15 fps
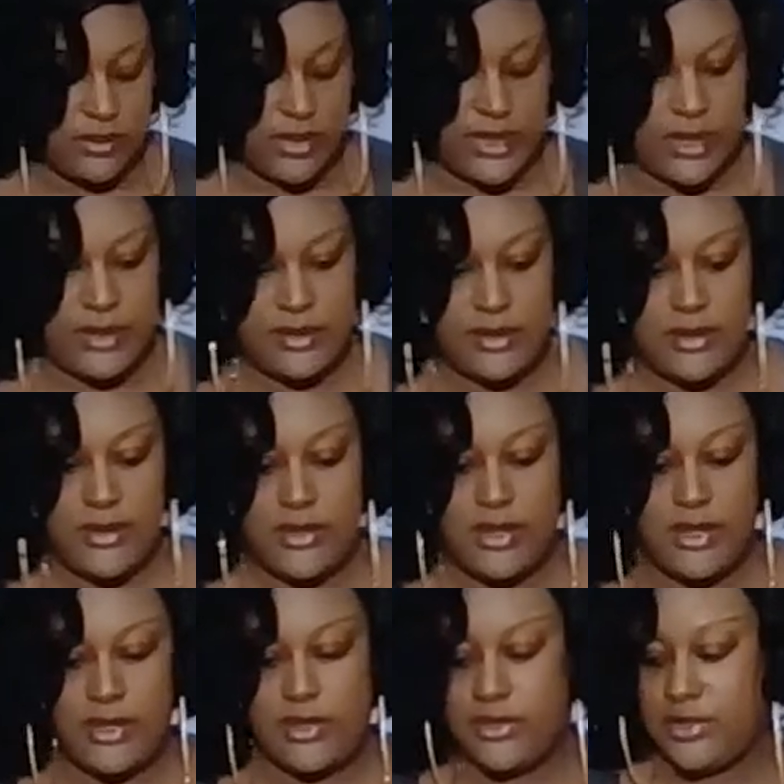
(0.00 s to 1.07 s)
Okay,
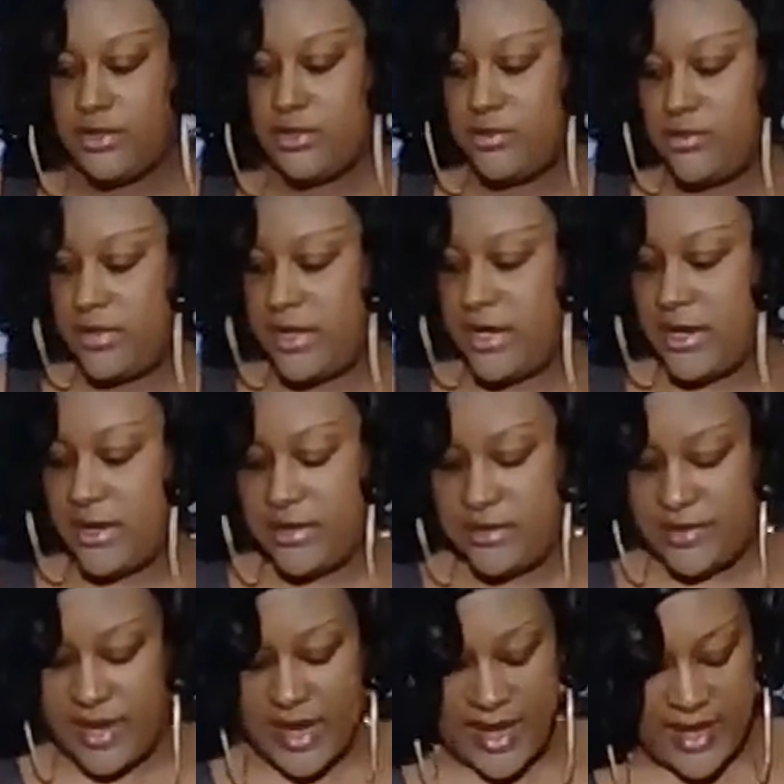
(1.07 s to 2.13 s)
so there
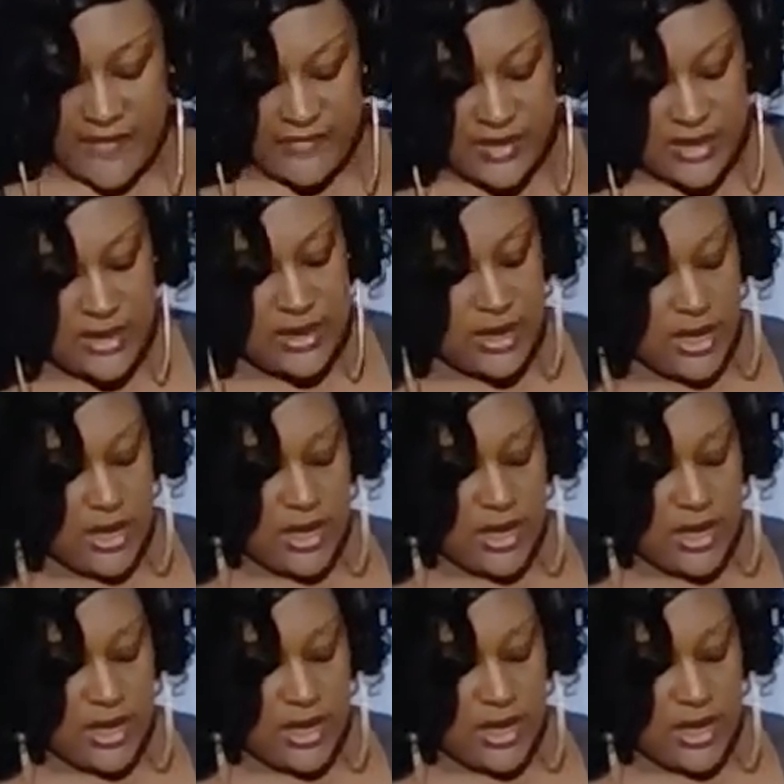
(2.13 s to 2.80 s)
you have it.